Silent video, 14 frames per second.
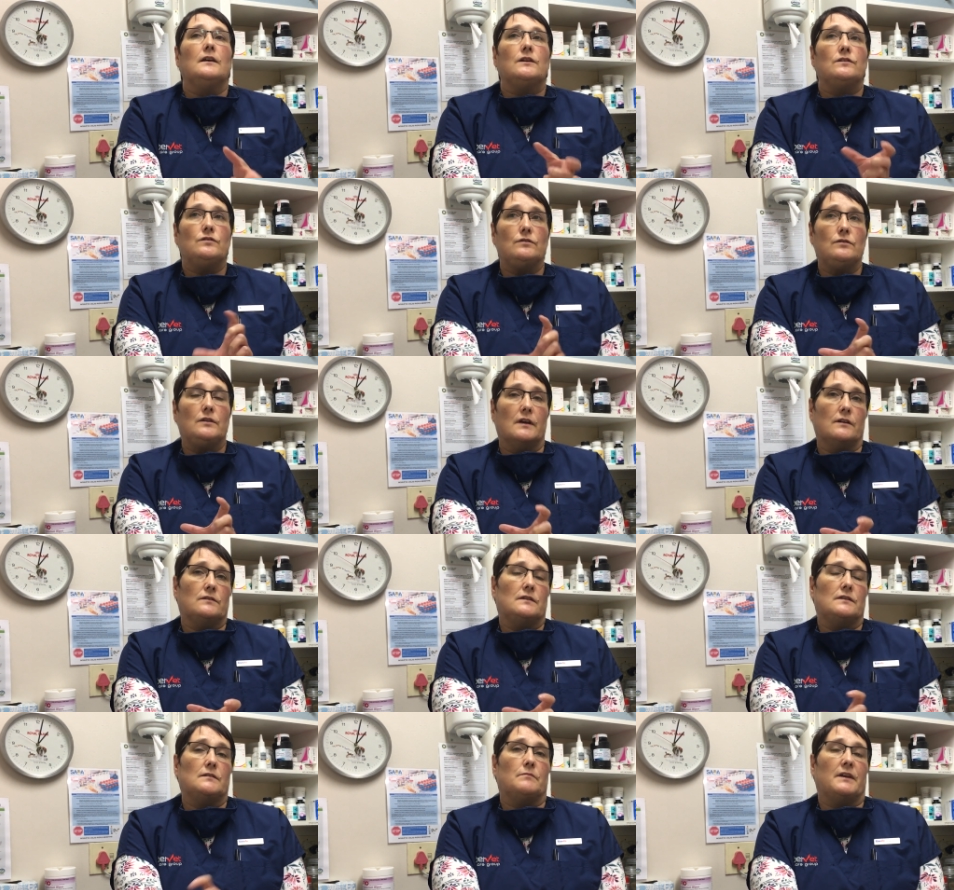2
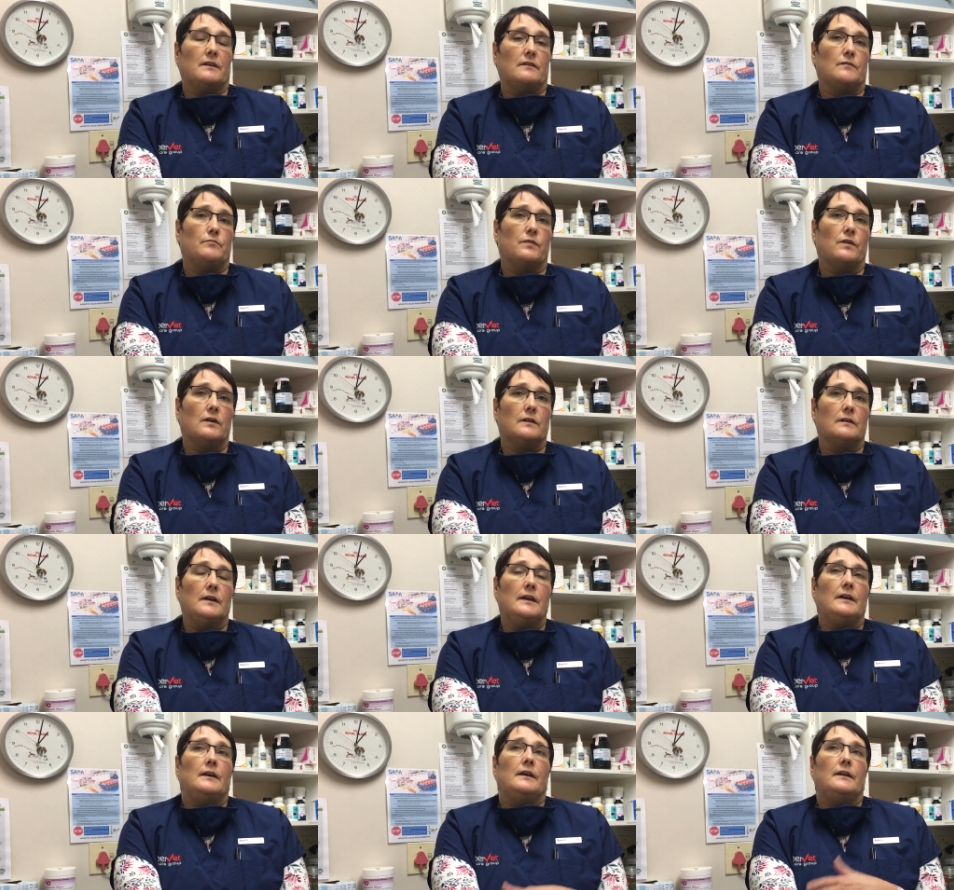doses a month apart.
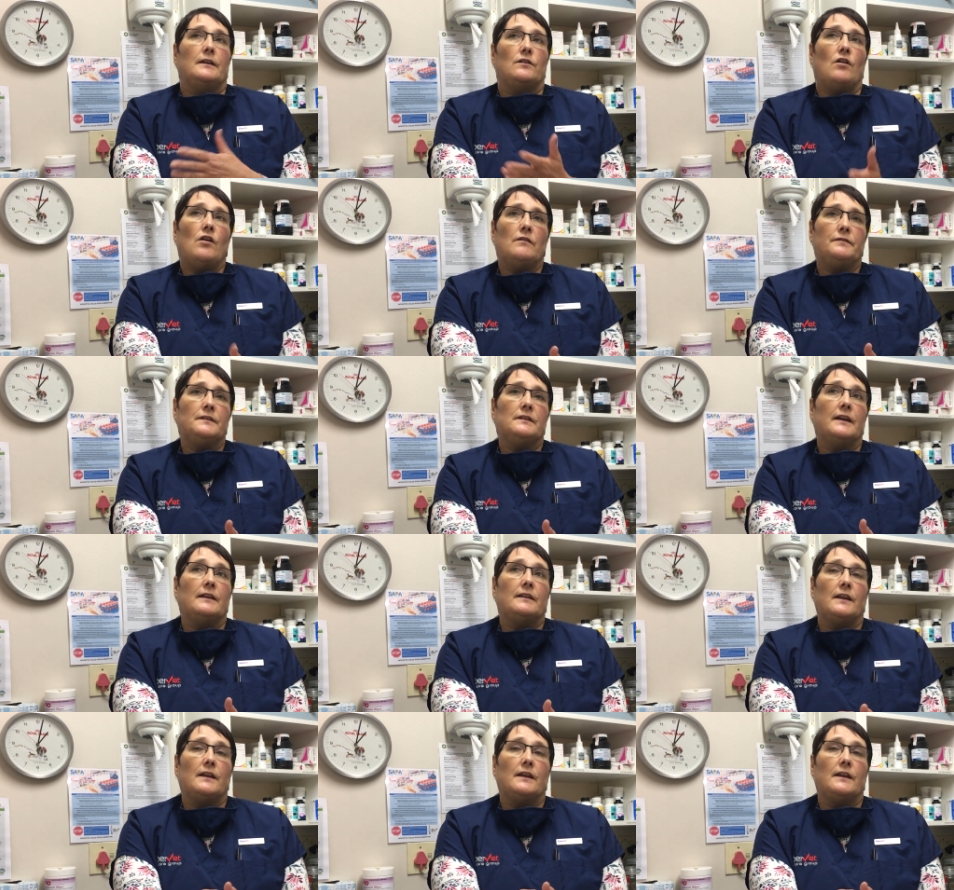And then after that,